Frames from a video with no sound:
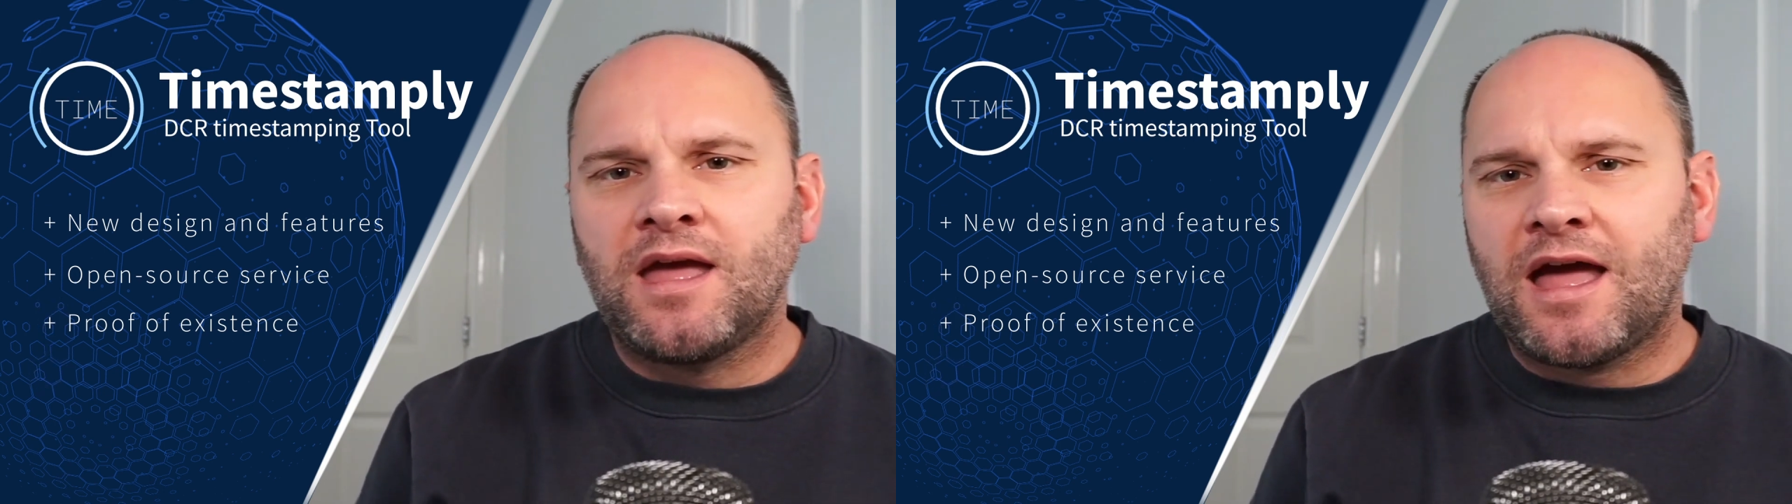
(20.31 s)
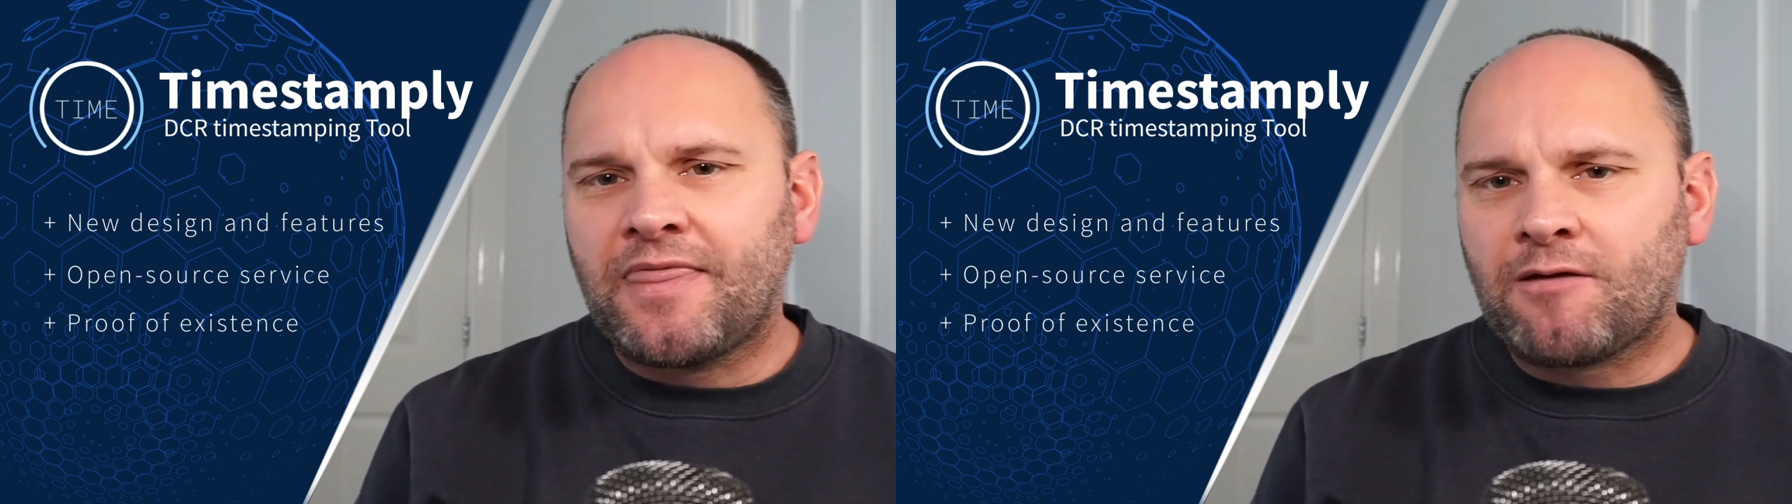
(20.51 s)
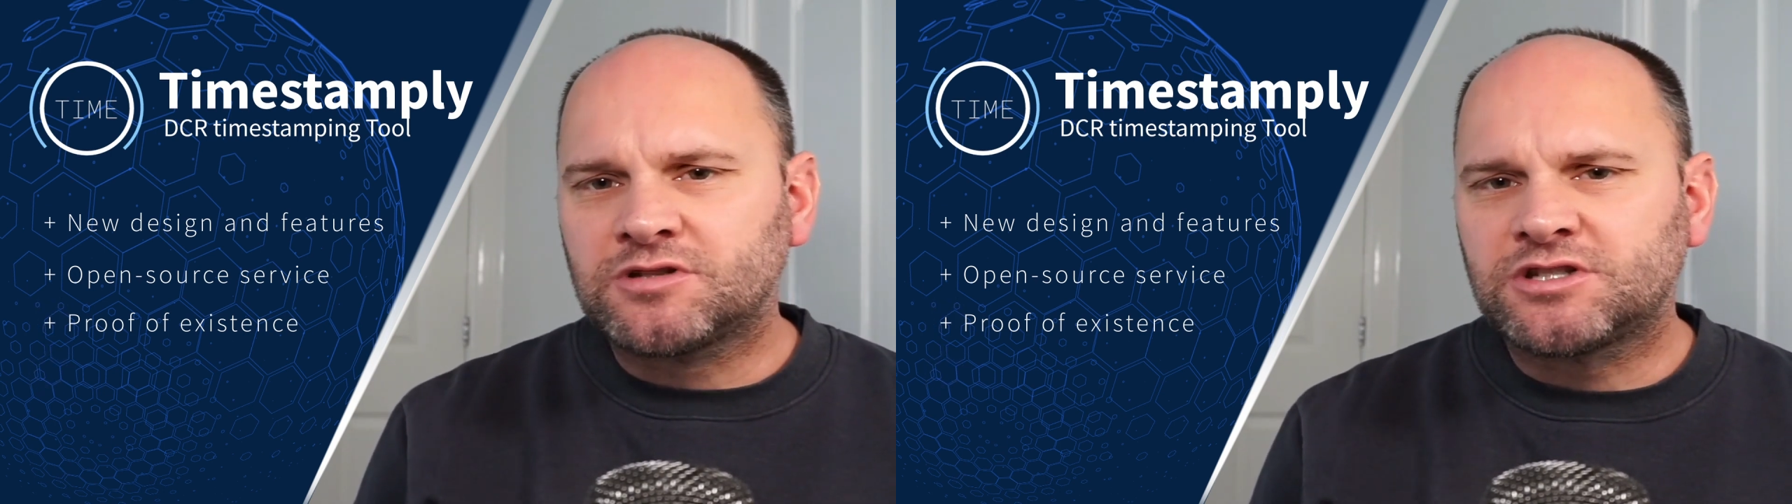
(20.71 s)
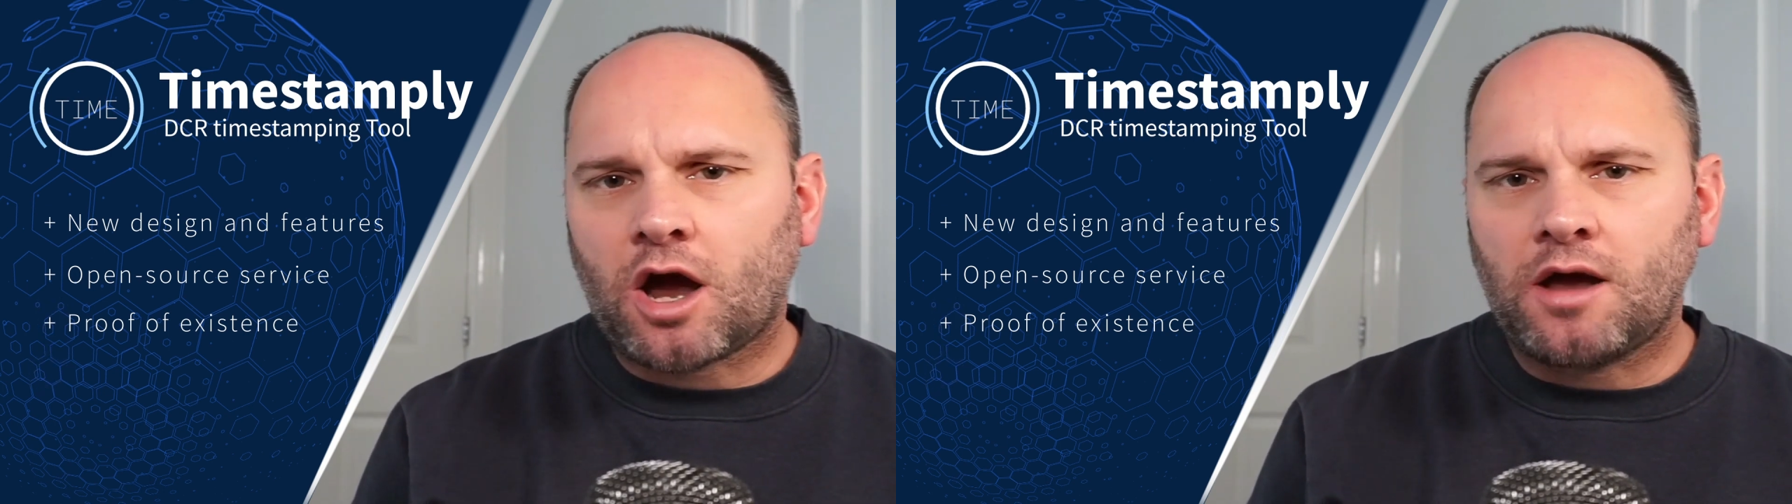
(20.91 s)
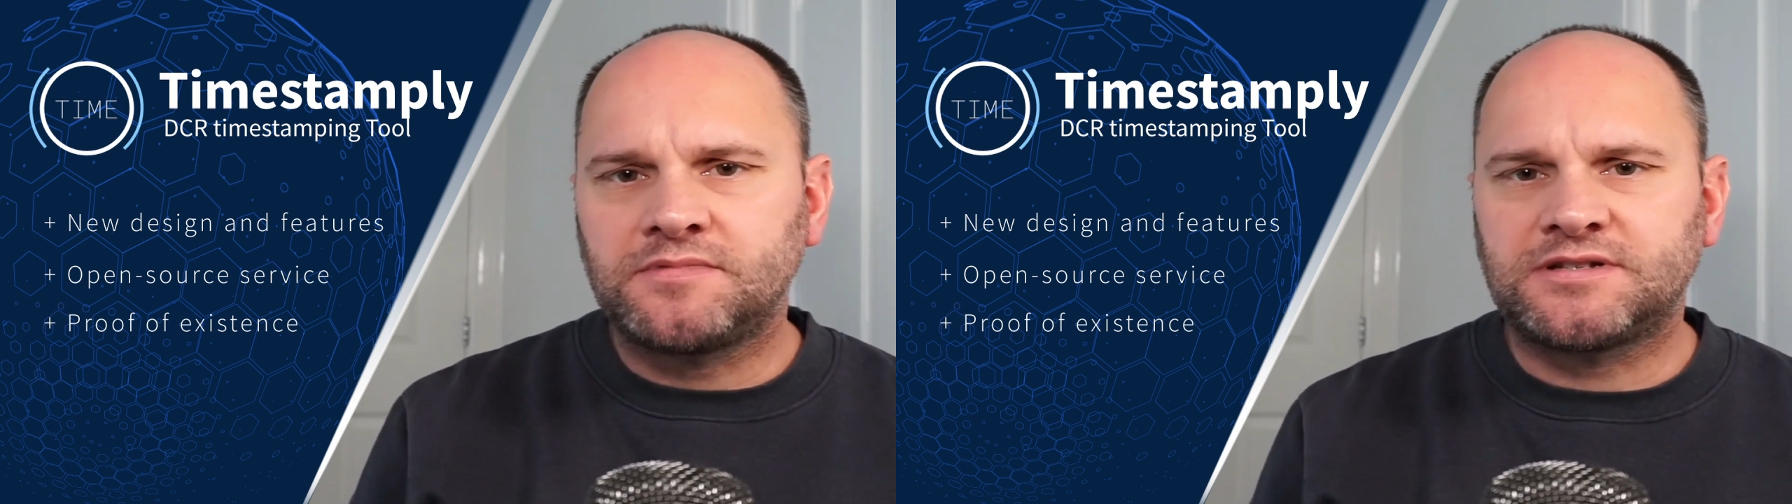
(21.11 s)
and that was
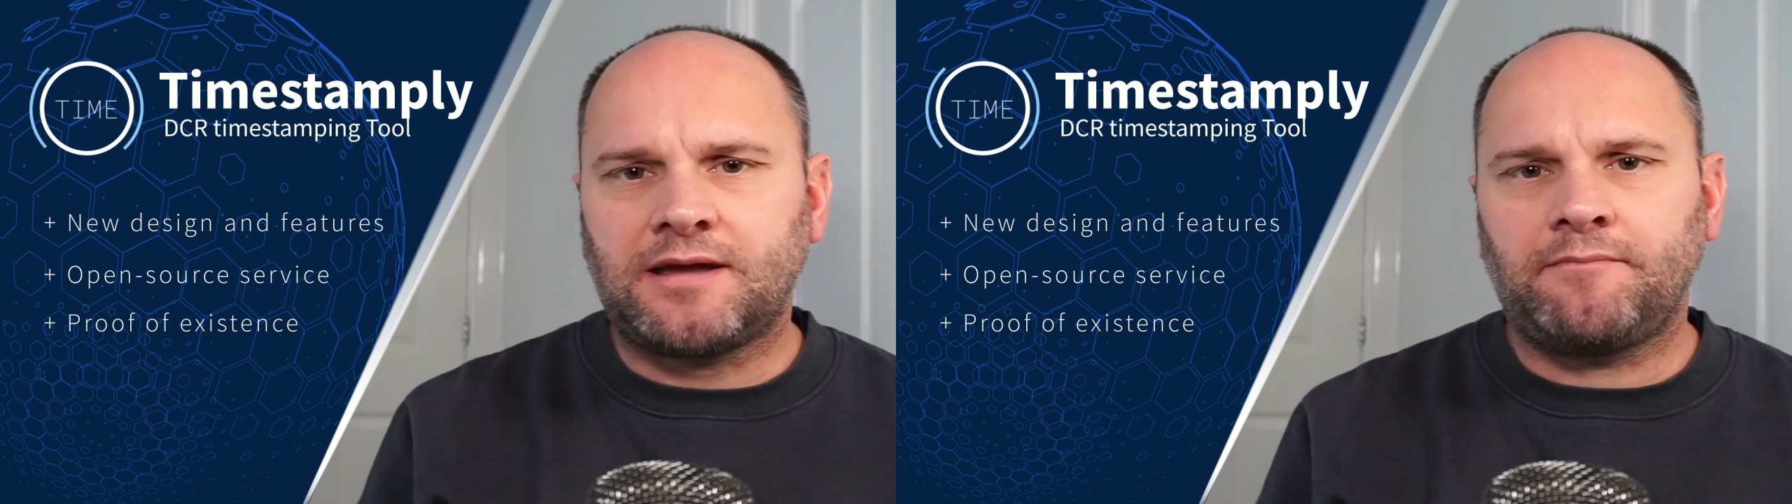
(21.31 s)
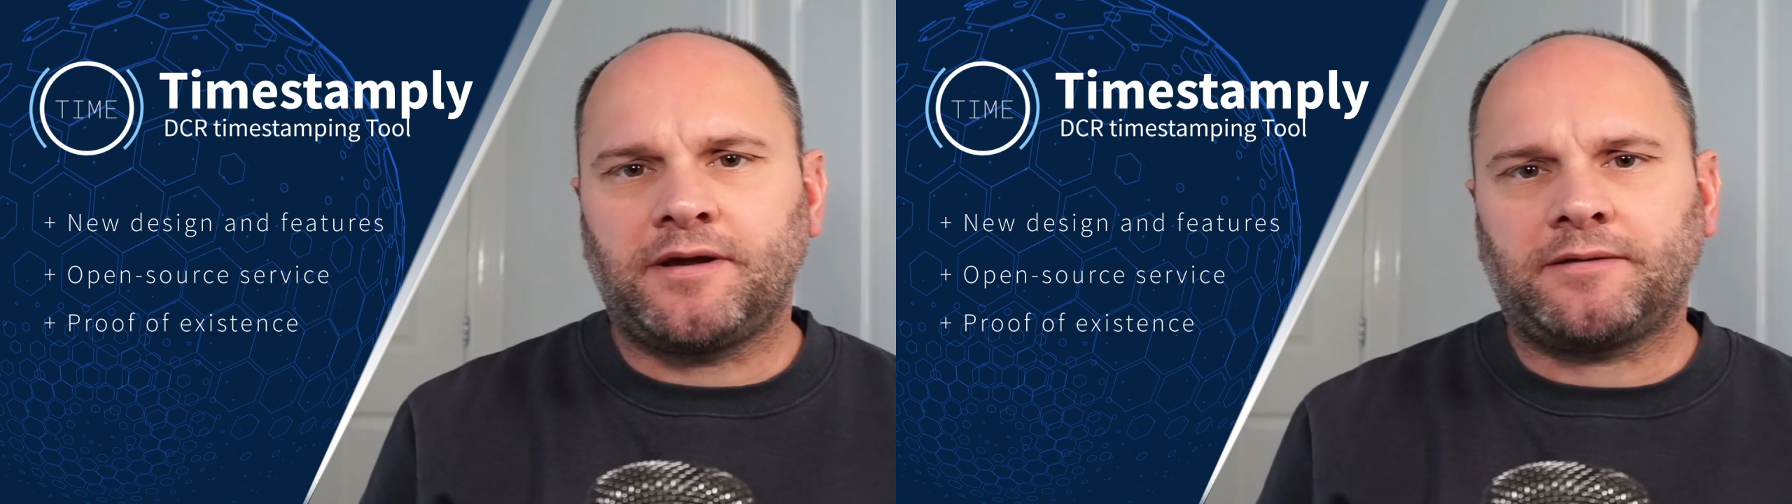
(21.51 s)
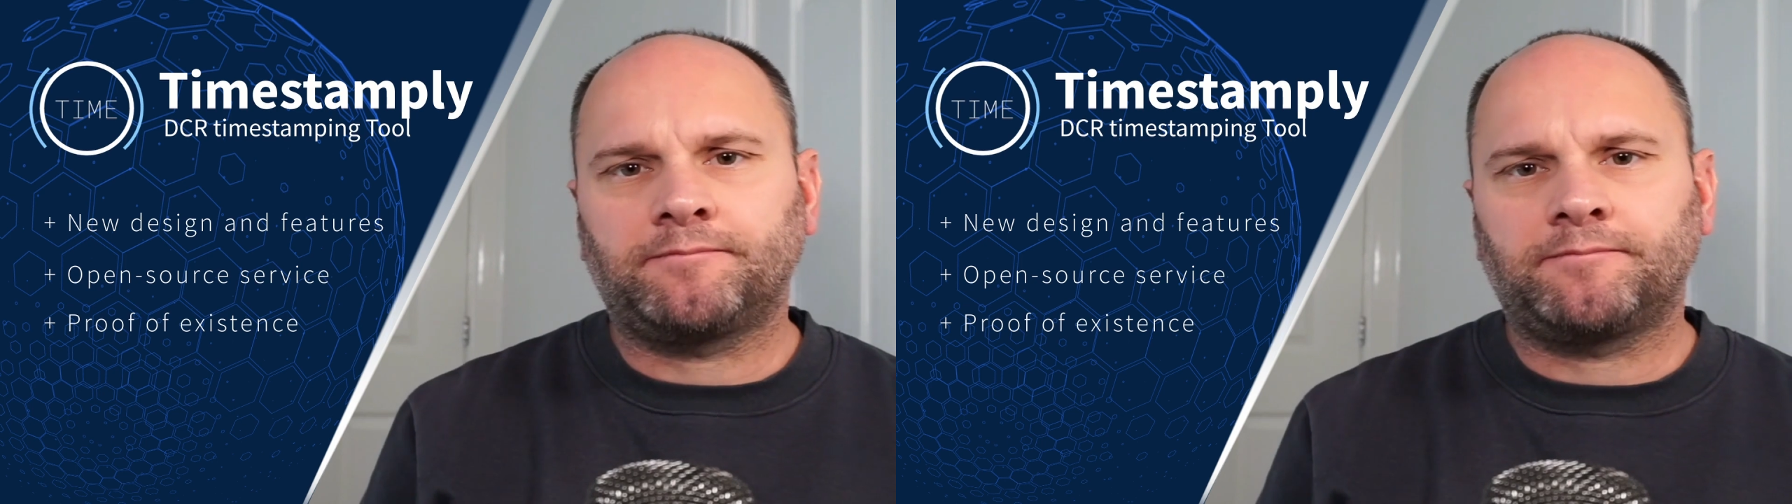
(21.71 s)
timestamping.